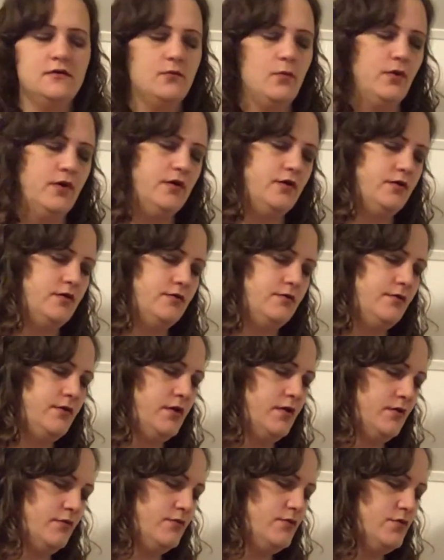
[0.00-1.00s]
where
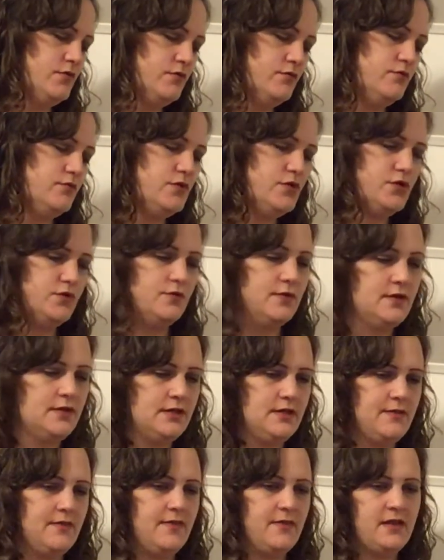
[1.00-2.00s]
you do it
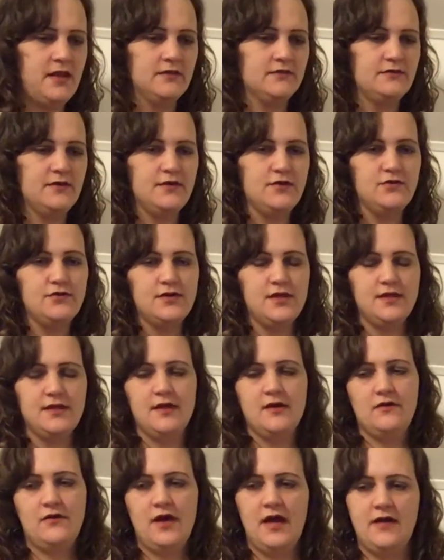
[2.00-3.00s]
and then the next day you take
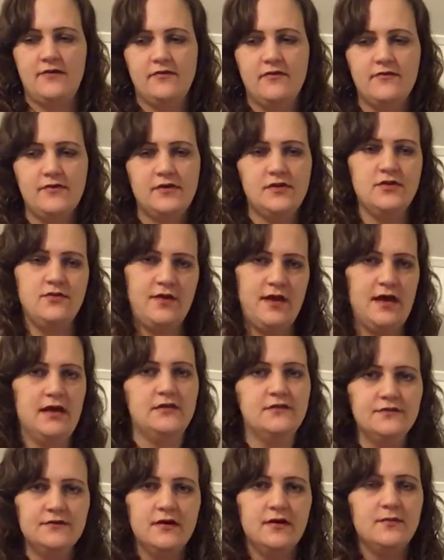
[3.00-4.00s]
out half of it and you
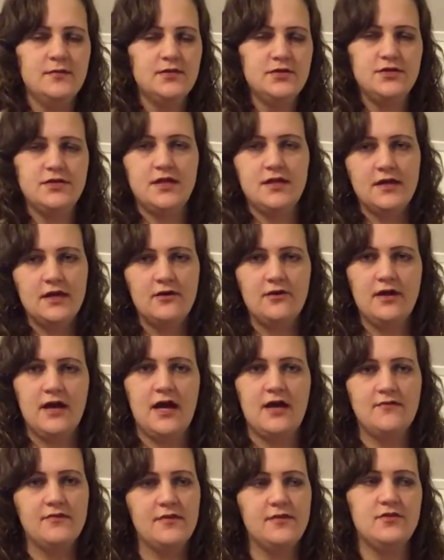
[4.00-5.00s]
add some, and you take out
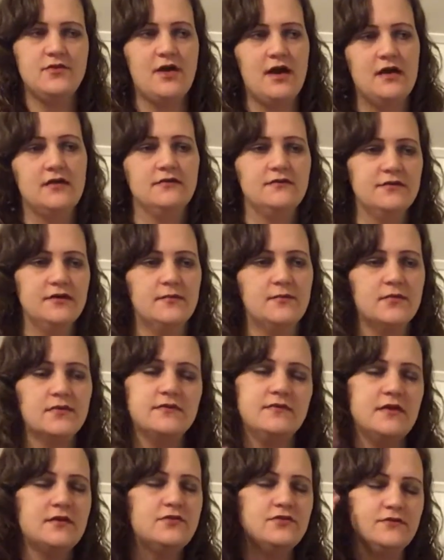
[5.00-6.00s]
half and then you add some,
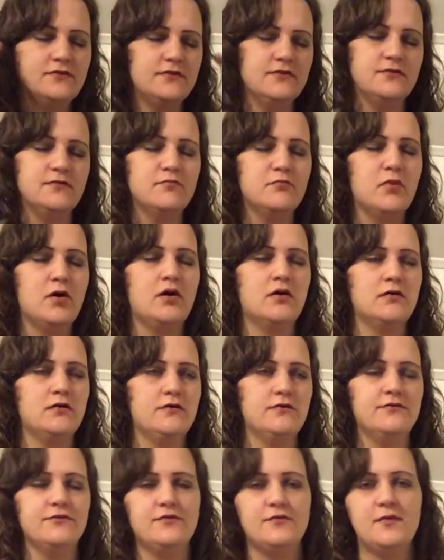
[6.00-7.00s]
because that just is
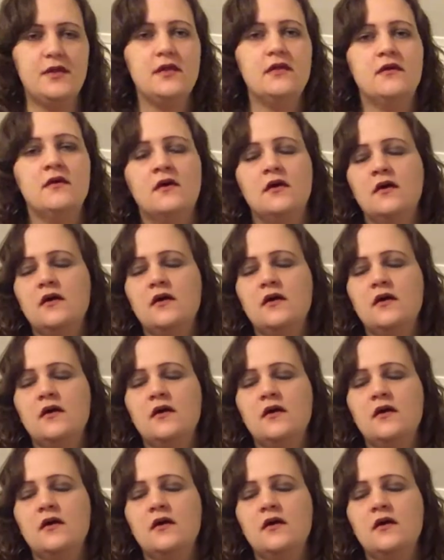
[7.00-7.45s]
bonkers to me.